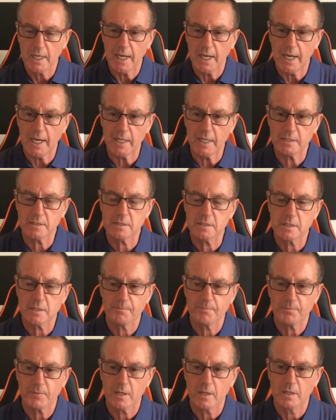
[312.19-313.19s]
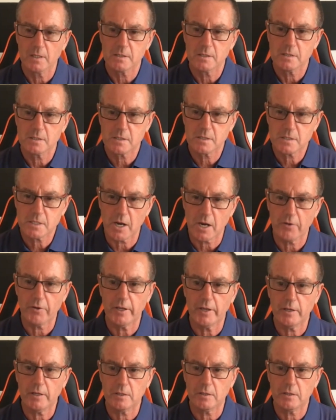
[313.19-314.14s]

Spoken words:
And Terry,